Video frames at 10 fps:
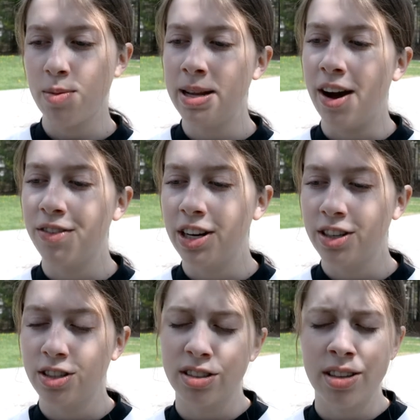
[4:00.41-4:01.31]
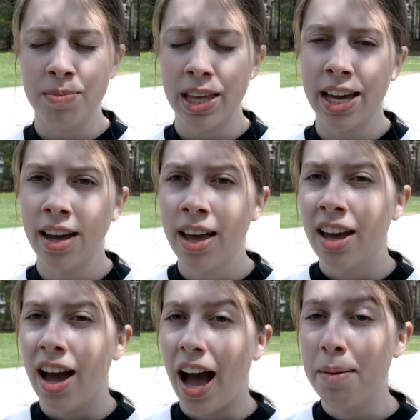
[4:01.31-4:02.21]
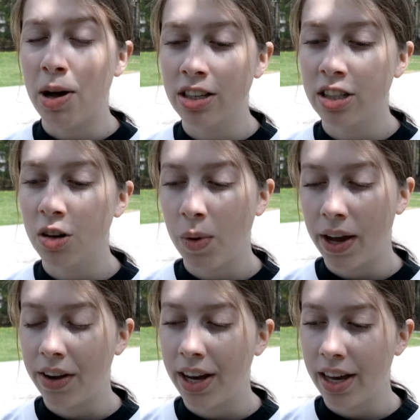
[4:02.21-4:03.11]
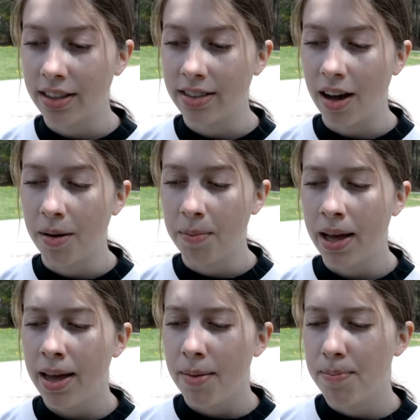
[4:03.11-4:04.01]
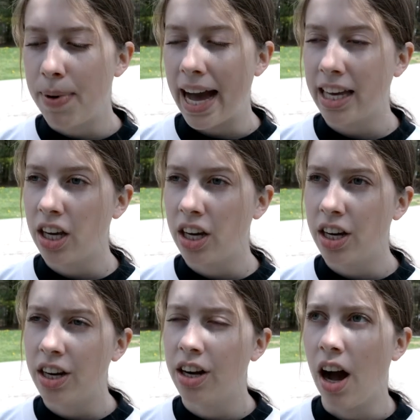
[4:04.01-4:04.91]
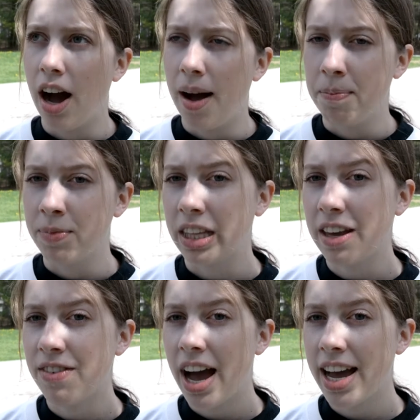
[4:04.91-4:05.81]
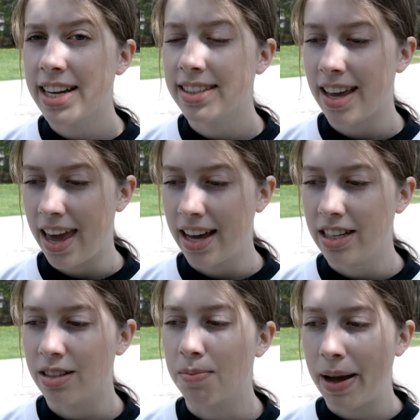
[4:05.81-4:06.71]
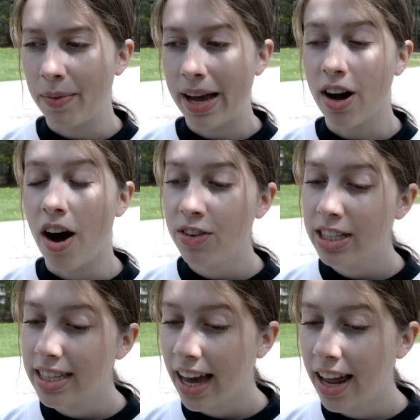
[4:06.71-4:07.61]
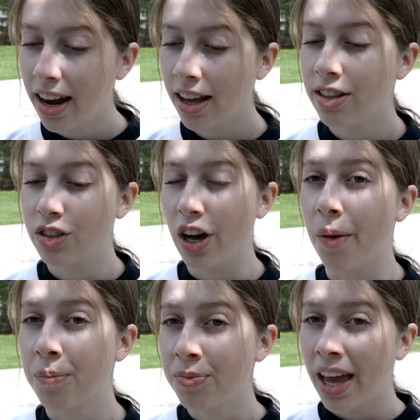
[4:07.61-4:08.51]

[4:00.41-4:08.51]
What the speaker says: Urban Outfitters or something. I'm also wearing some baggier Levi's and my white Converse again, so